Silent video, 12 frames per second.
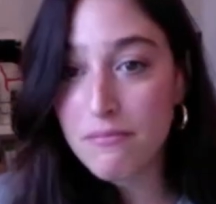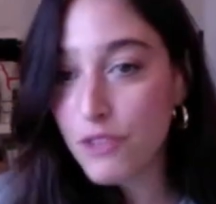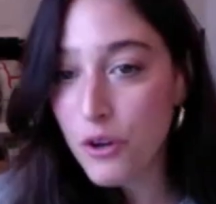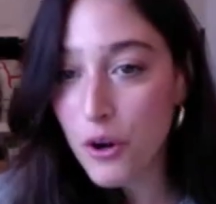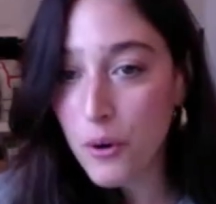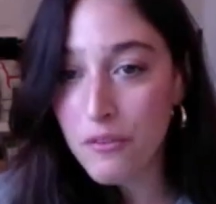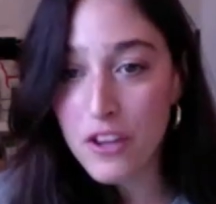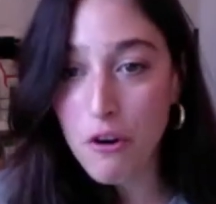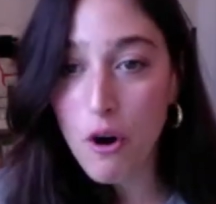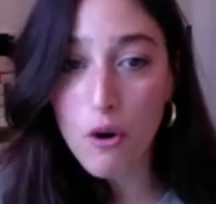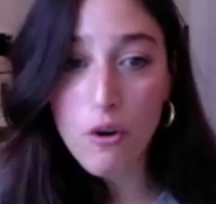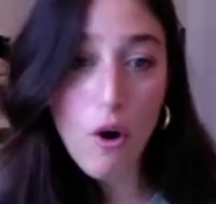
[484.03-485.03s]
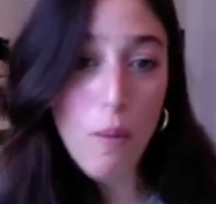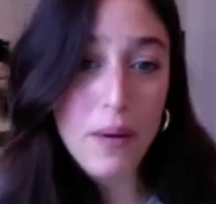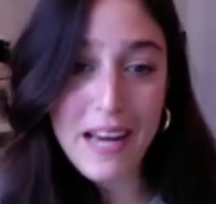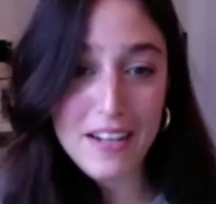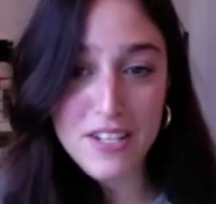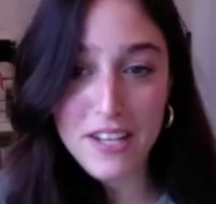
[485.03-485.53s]
you know, if they're not
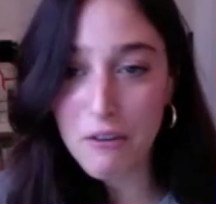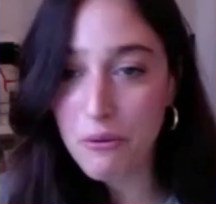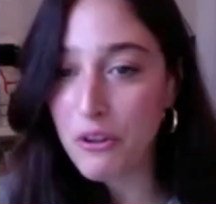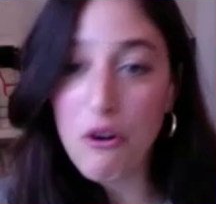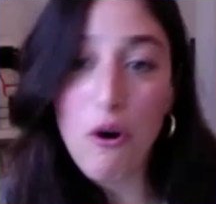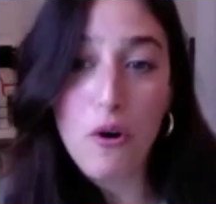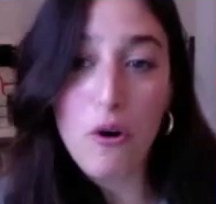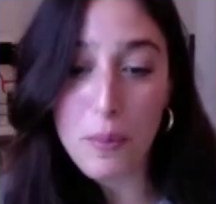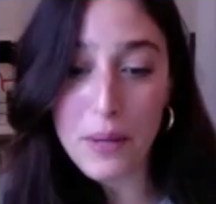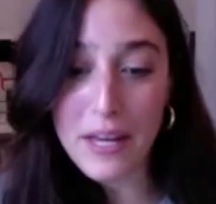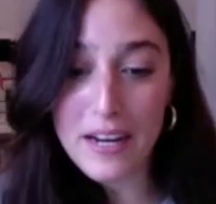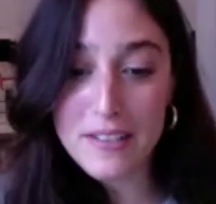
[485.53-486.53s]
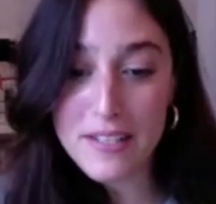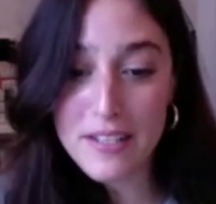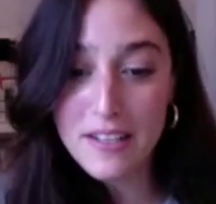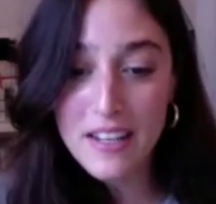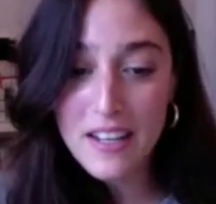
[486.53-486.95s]
copycatting or they're not copycats, uh,